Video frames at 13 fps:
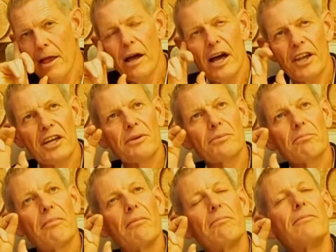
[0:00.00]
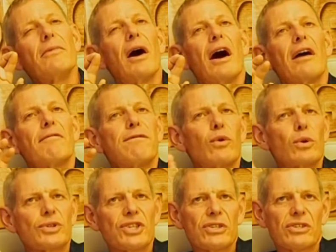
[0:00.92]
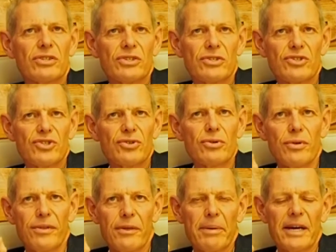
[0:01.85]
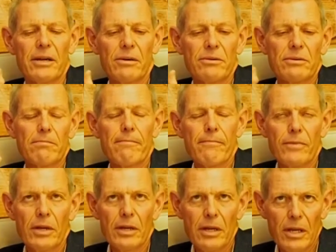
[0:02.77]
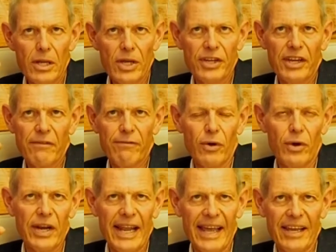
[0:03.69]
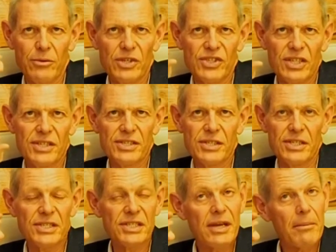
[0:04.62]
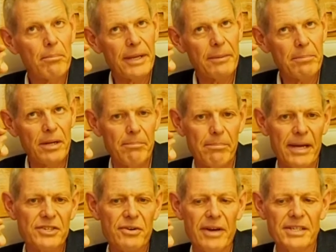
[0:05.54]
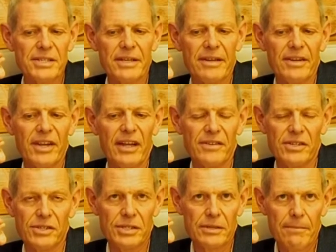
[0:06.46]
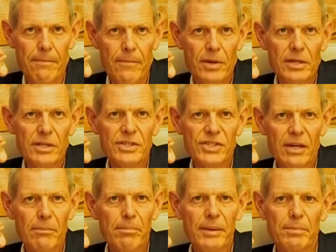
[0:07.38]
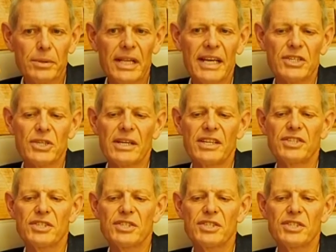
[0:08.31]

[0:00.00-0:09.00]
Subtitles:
An unfortunate truth about learning a foreign language is that some people are better at it than others. Some people actually